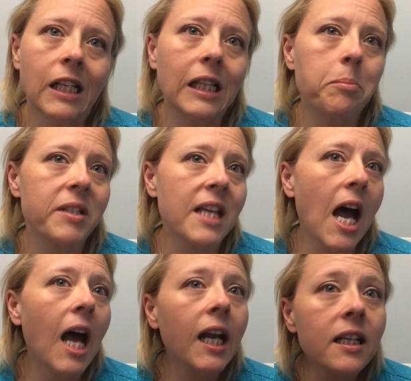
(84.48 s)

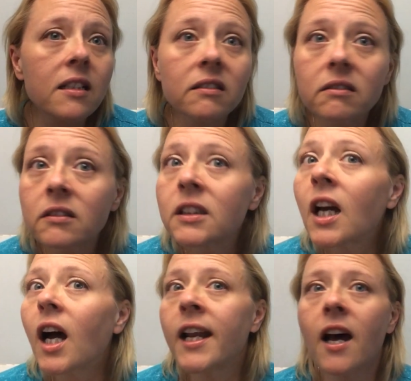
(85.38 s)
glipizide
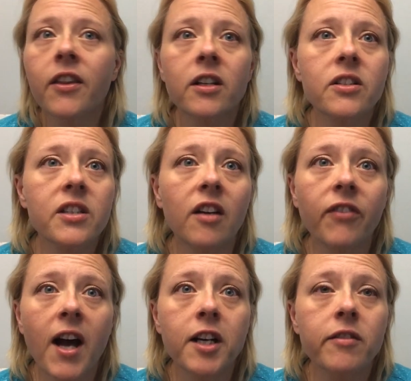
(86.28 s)
and other
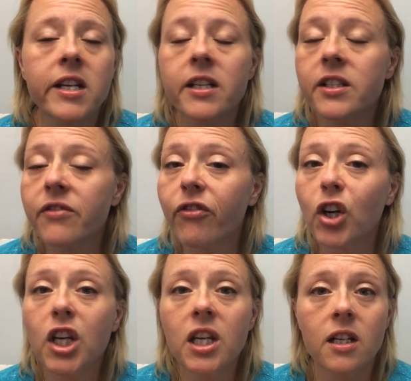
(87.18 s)
sulfonylureas for
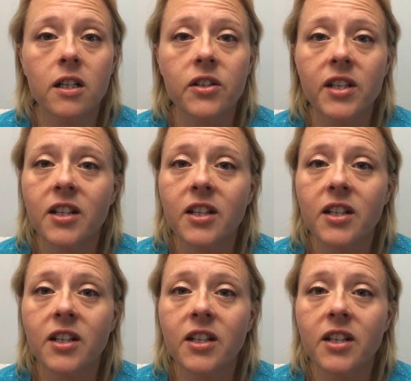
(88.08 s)
years.